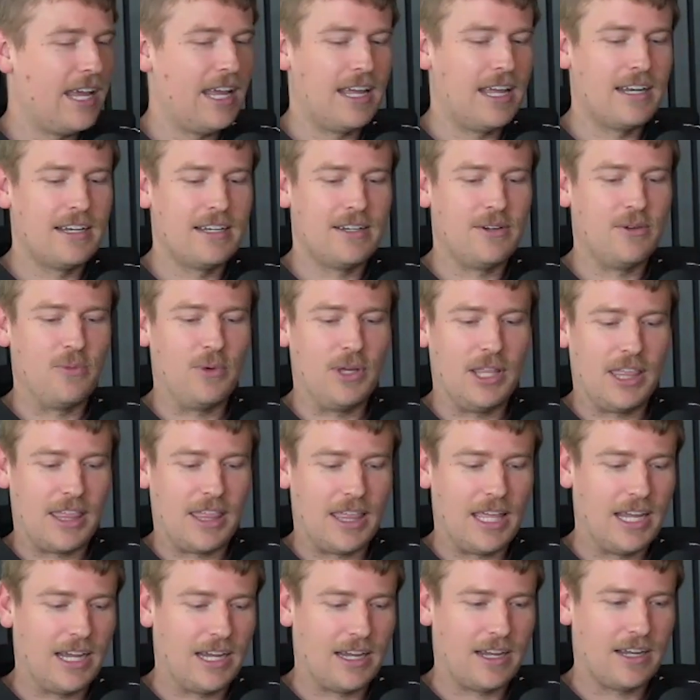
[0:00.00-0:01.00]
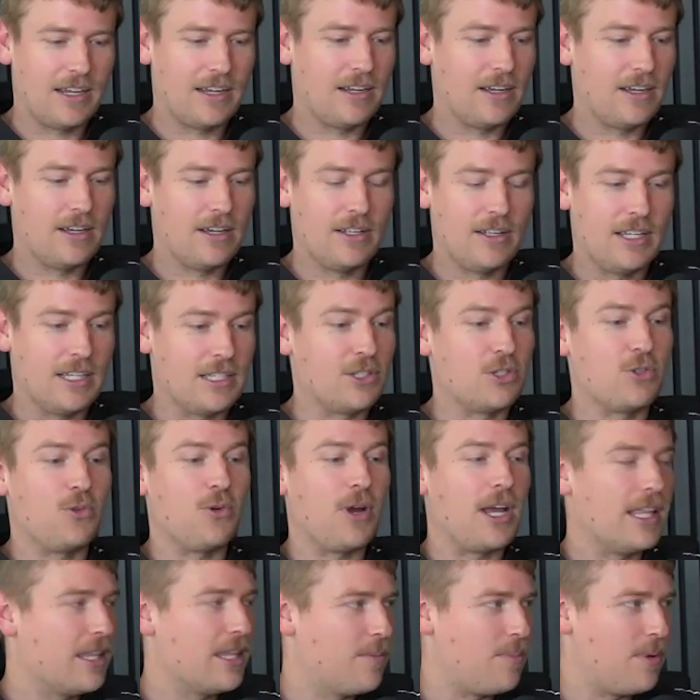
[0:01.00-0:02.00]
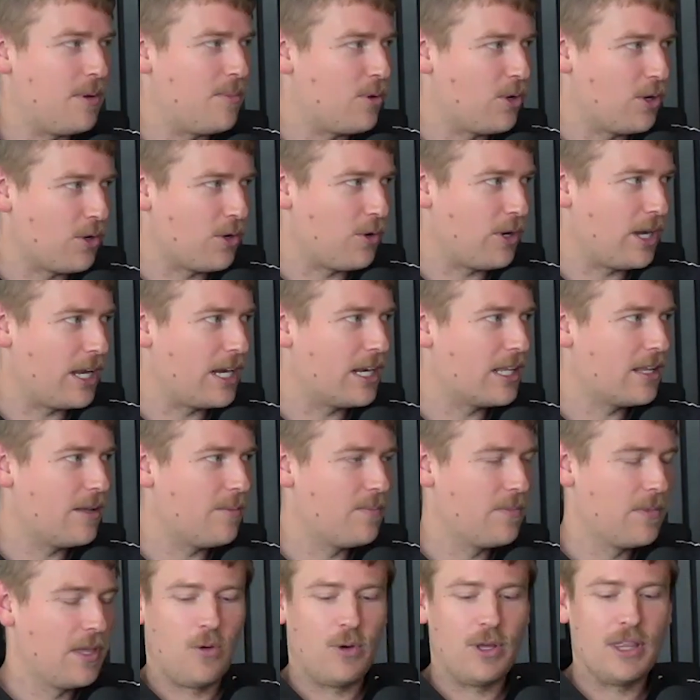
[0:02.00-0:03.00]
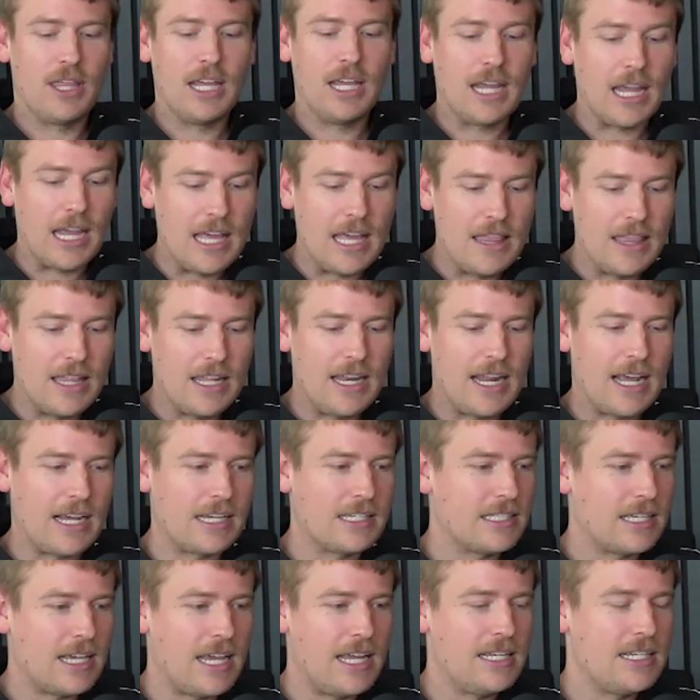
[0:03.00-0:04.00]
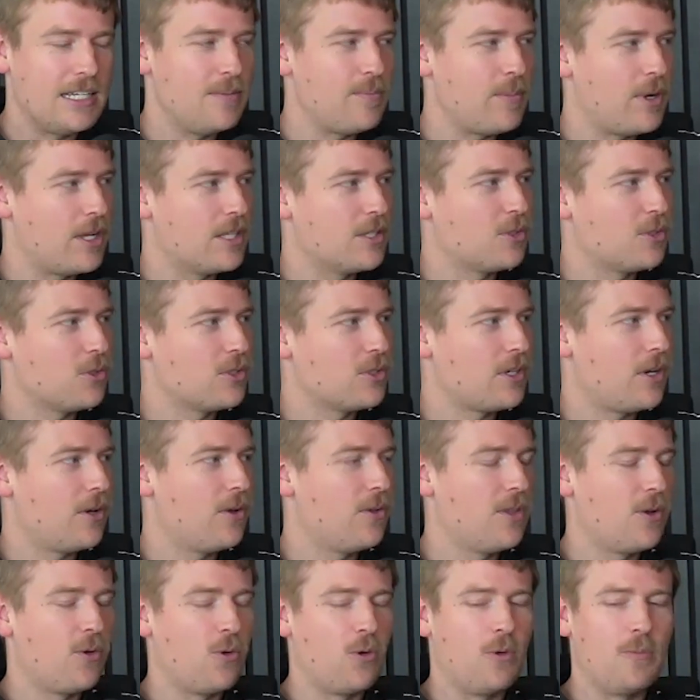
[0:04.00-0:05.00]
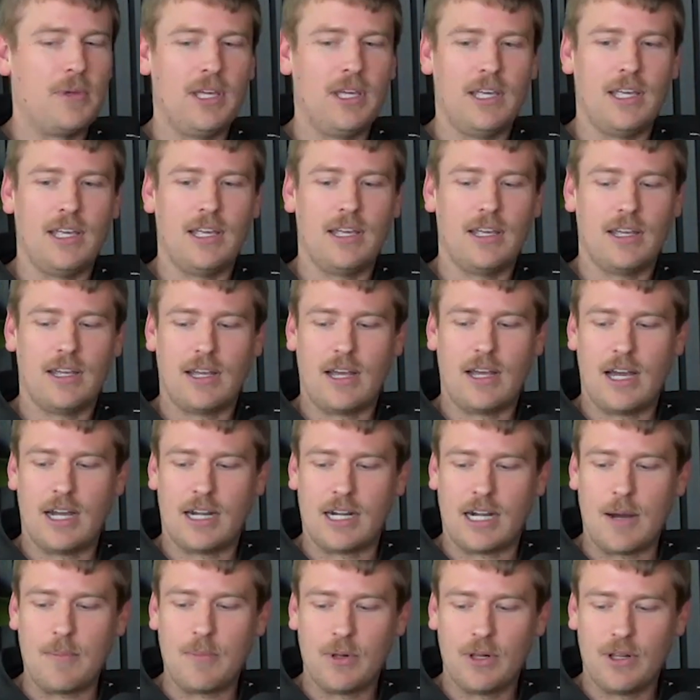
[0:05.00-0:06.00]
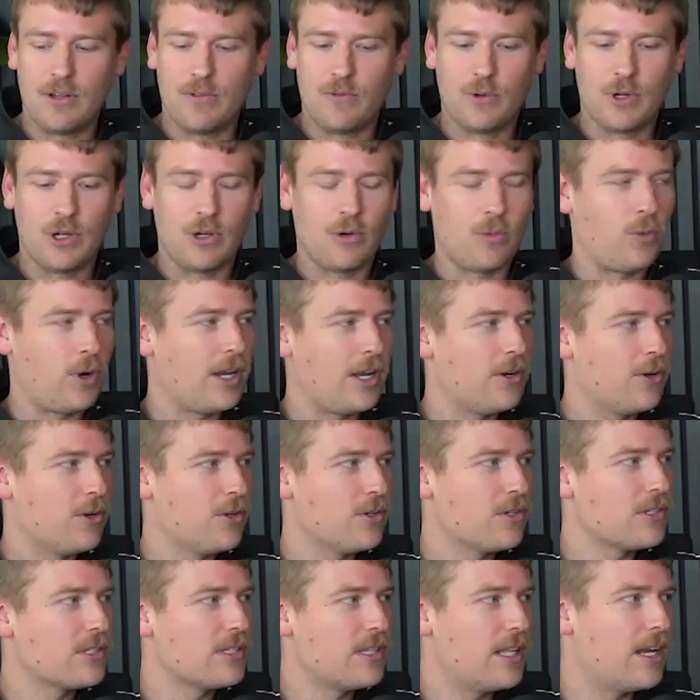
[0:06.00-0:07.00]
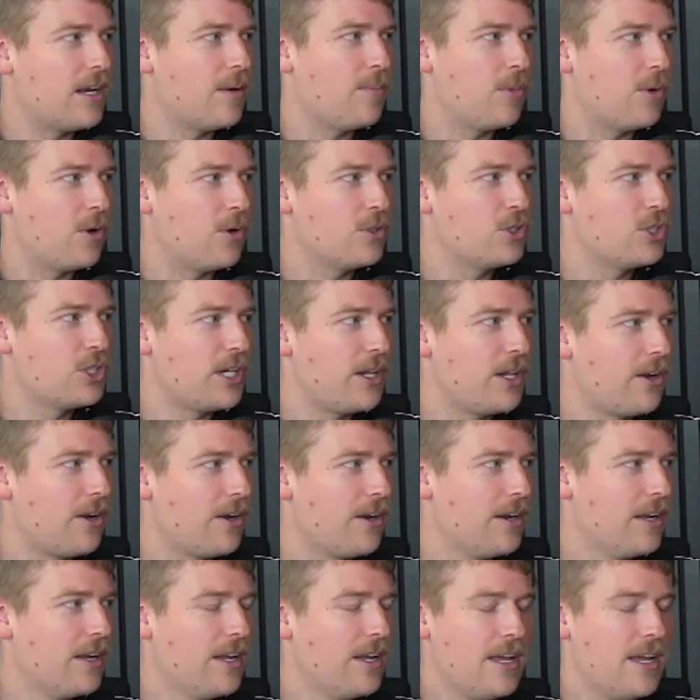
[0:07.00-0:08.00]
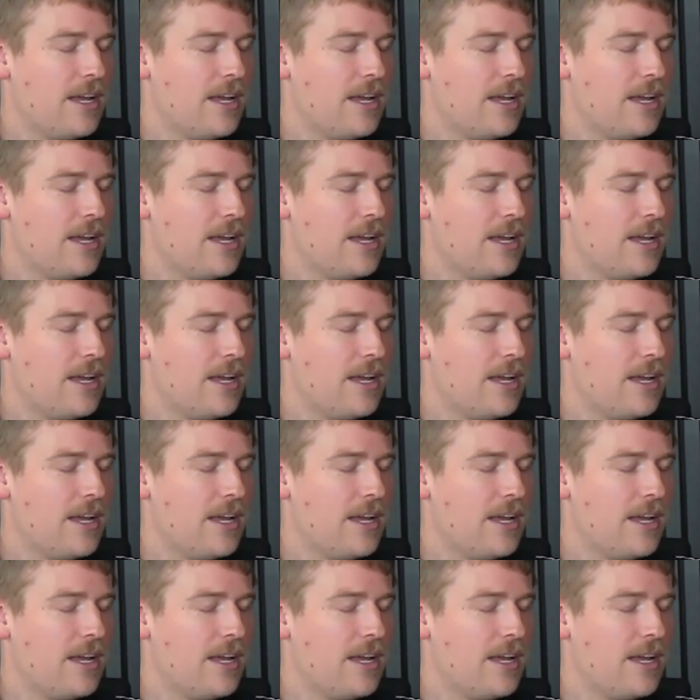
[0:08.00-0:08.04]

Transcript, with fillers: And we think it's great that people are creating them. We think in the next 18 months or so, there will be a couple of real winners that emerge here